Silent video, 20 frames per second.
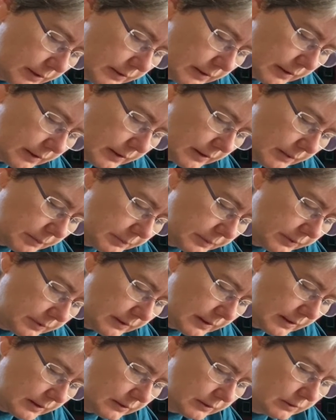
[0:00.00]
that up with
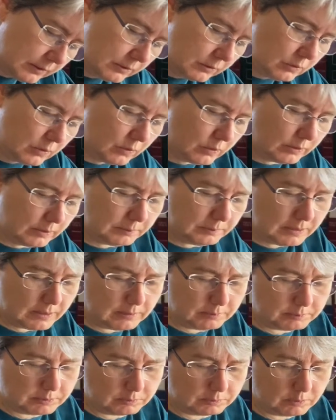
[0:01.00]
the end of the toilet
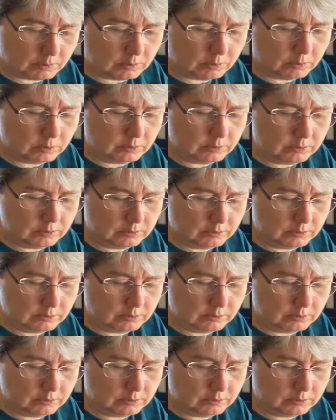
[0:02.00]
paper roll.